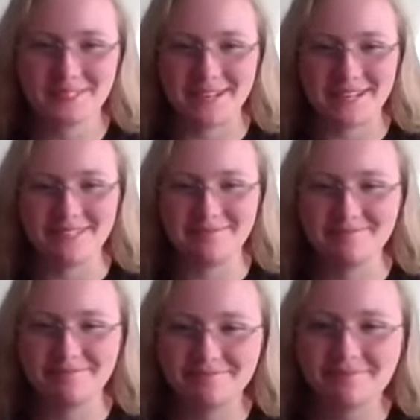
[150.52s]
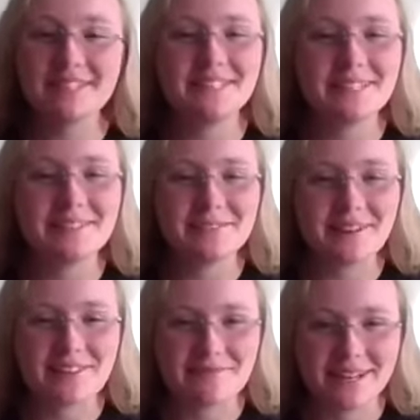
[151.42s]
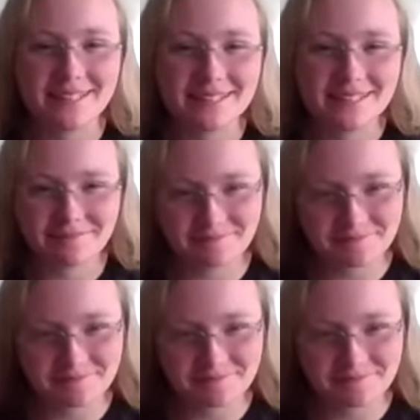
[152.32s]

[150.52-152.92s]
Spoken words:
Great. See you in 5 minutes.